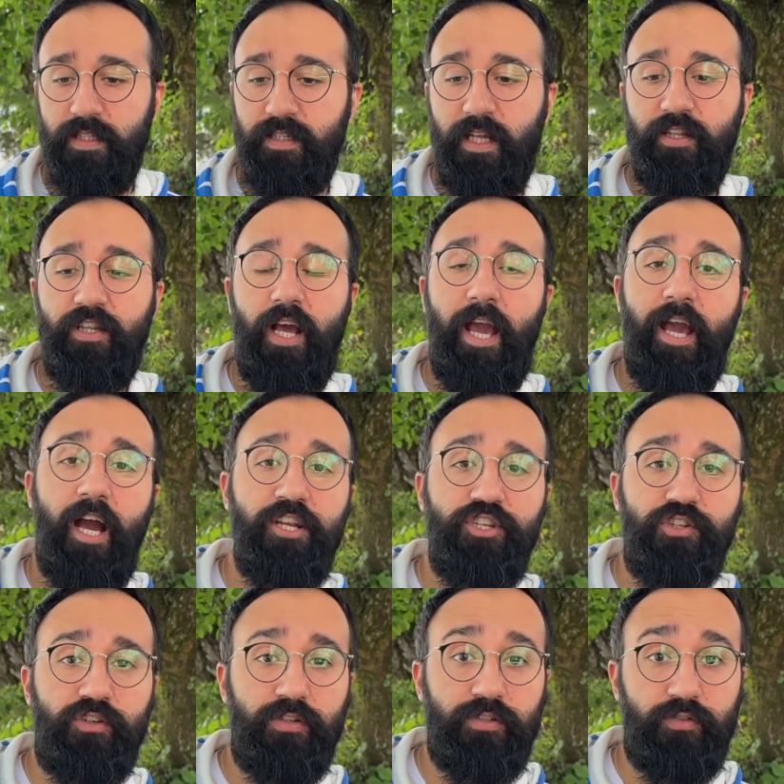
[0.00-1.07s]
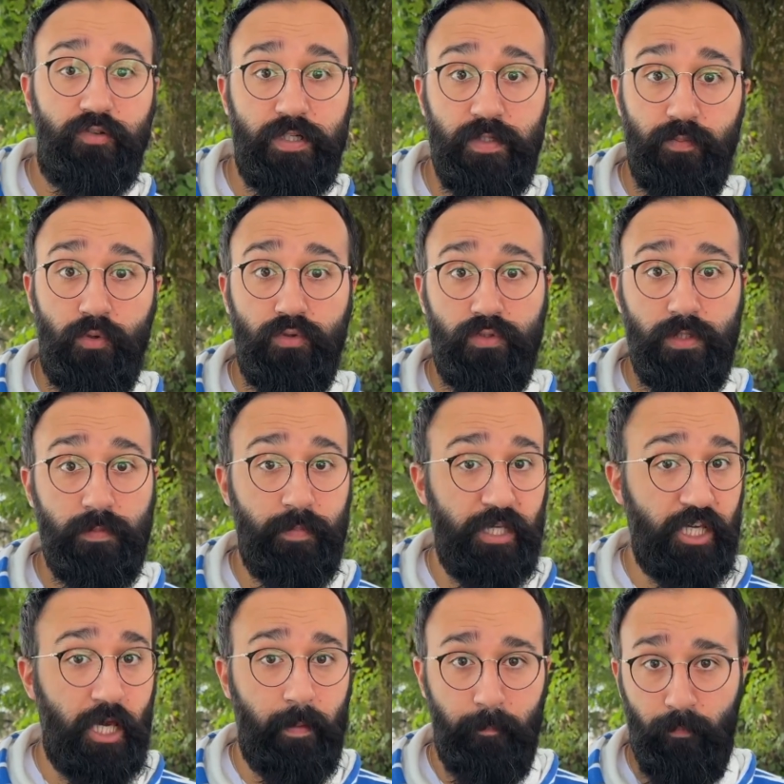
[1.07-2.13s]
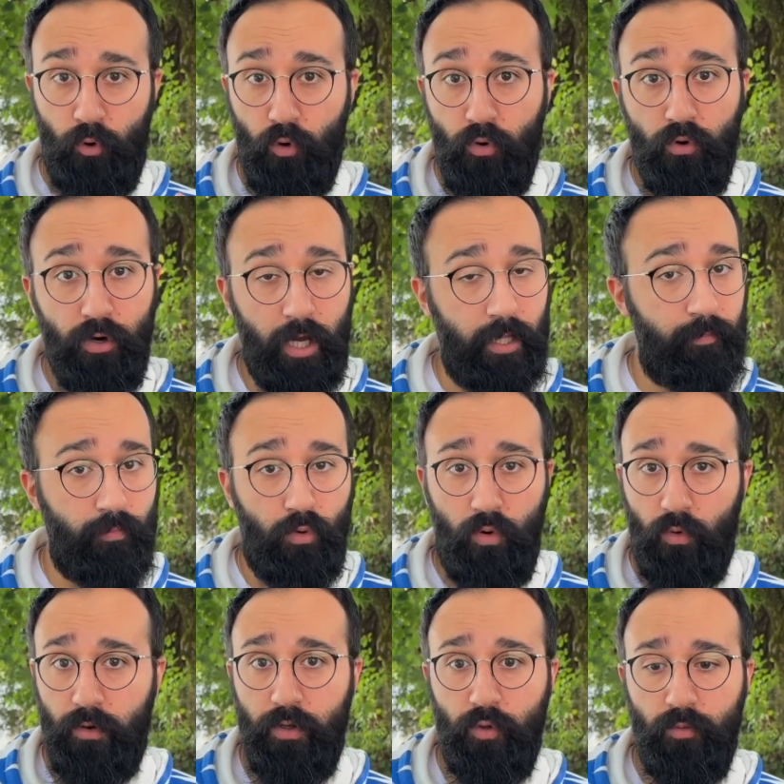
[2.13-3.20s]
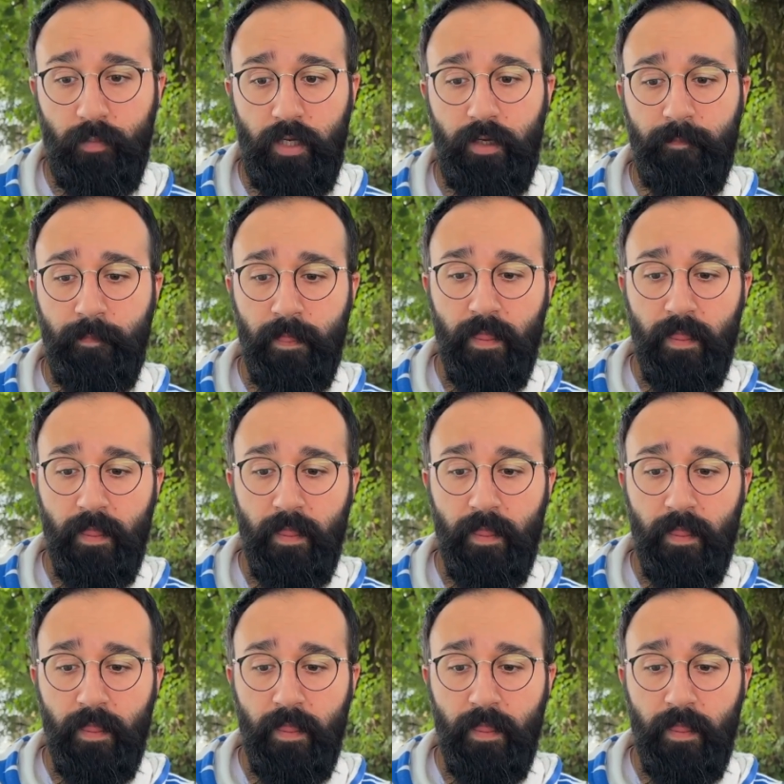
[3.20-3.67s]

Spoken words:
that AI-generated responses became more and more human.